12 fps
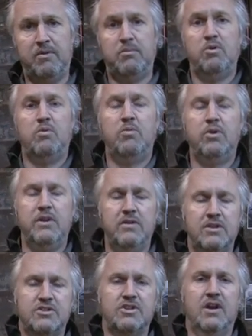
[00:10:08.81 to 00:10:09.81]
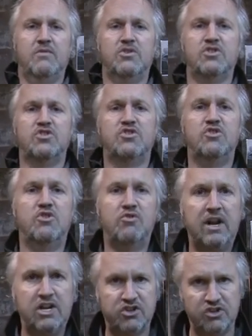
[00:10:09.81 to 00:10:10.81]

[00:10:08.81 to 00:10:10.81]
put wood in the stove which is too green,